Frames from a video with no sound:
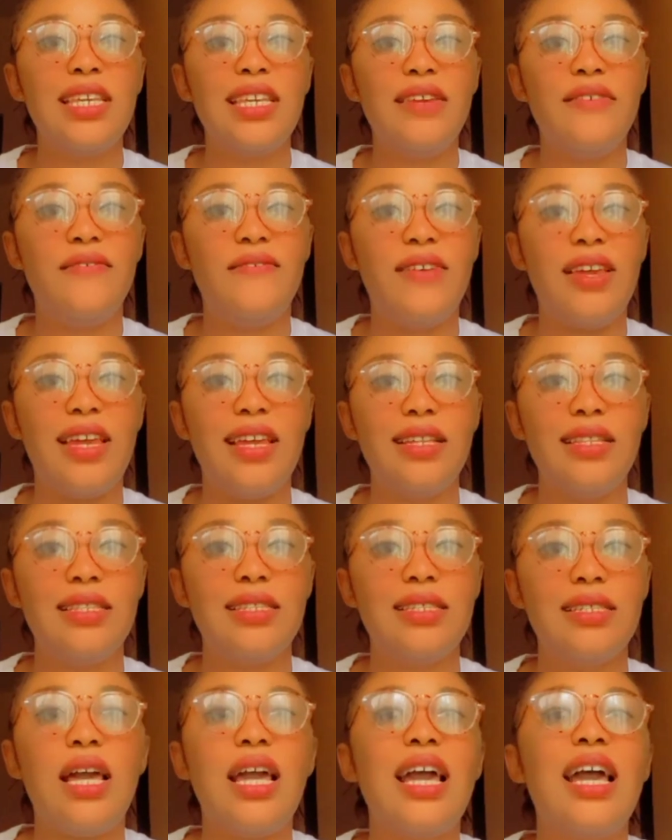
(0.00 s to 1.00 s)

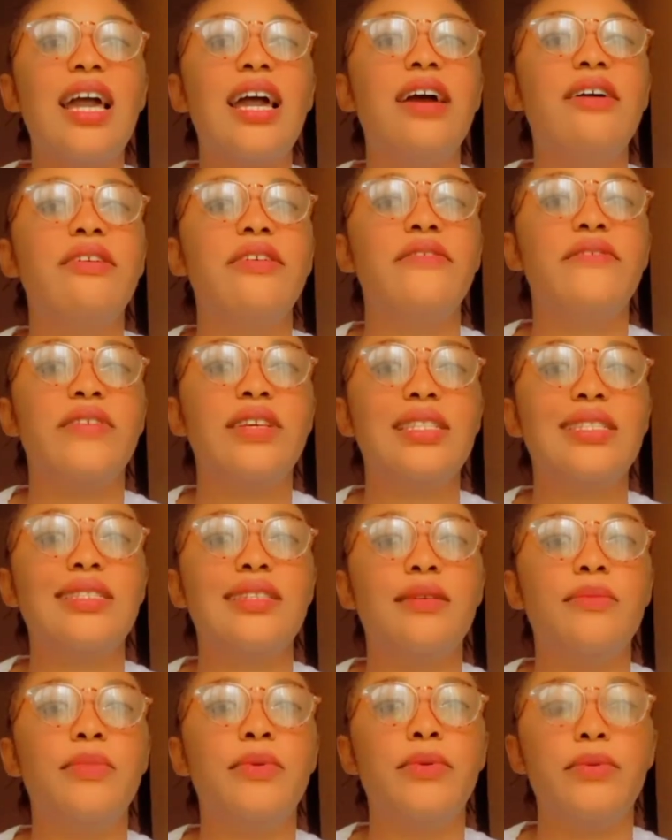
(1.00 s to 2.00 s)
effects are
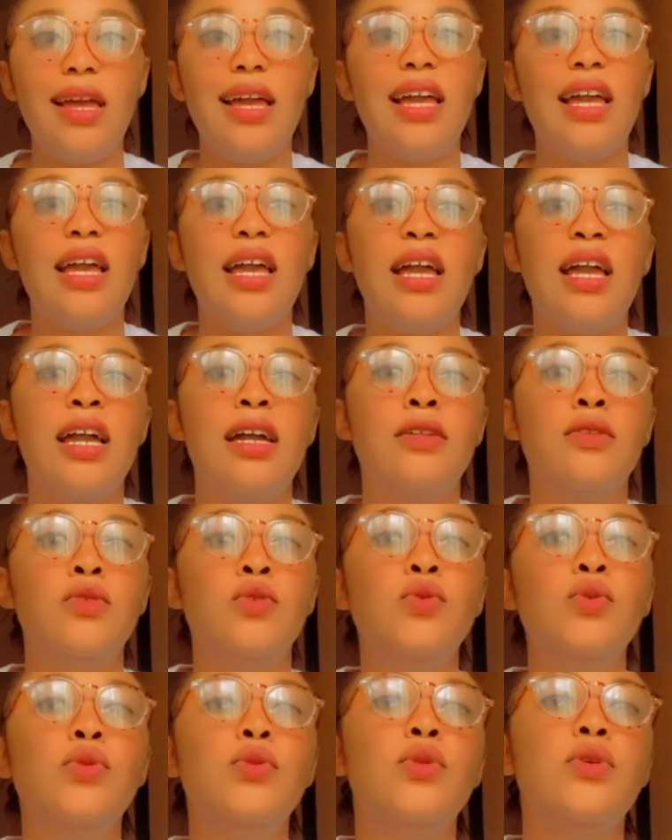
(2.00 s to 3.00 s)
reversible
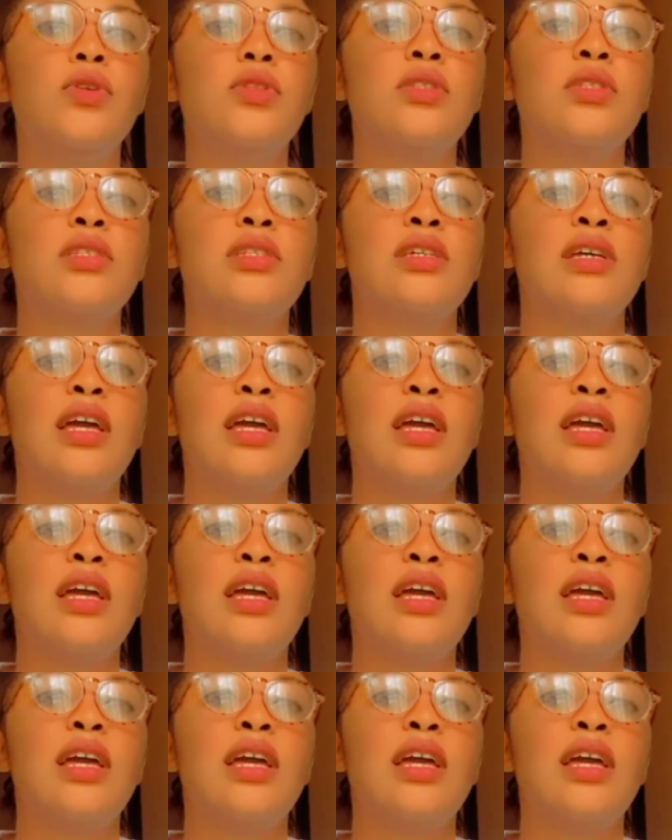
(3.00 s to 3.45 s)
and do not